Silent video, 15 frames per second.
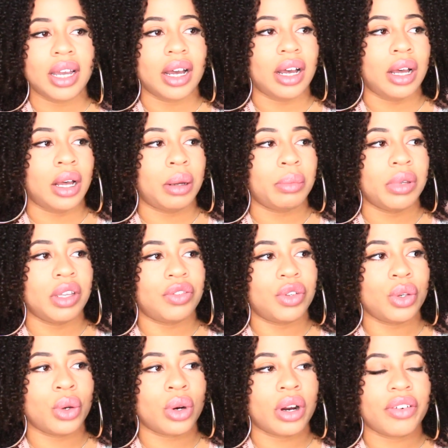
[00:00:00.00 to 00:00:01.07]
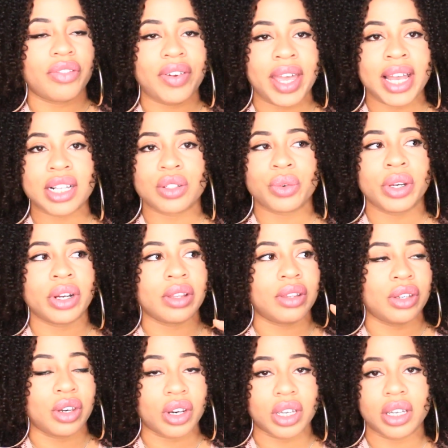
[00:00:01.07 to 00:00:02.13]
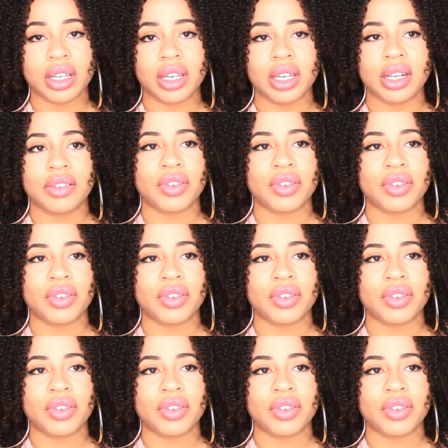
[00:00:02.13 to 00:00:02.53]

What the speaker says: If you're a fast reader, then you're good.